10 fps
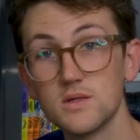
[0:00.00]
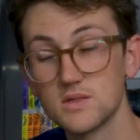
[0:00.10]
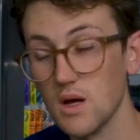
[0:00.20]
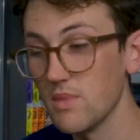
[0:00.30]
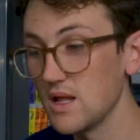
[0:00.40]

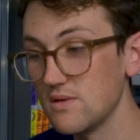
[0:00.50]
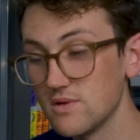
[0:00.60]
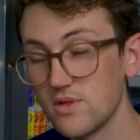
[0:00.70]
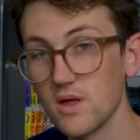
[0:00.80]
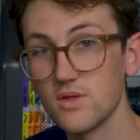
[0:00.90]
Some might
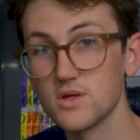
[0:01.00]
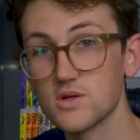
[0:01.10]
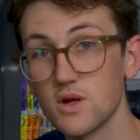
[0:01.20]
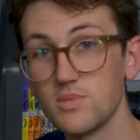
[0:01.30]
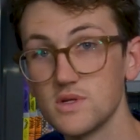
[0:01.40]
even think this
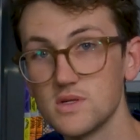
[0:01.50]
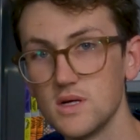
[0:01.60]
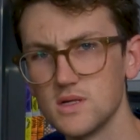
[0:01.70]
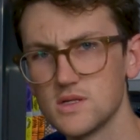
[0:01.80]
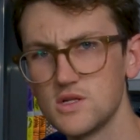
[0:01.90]
grip
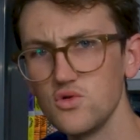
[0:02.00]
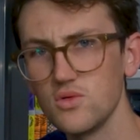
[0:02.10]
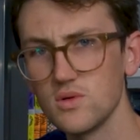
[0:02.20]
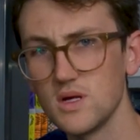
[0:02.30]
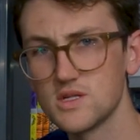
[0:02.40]
is
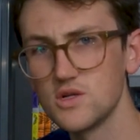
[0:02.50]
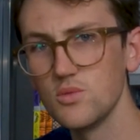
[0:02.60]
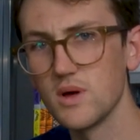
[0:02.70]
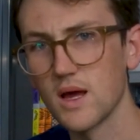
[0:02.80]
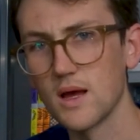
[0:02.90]

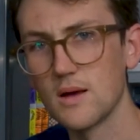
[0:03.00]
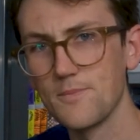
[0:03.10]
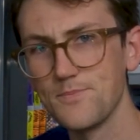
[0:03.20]
too big.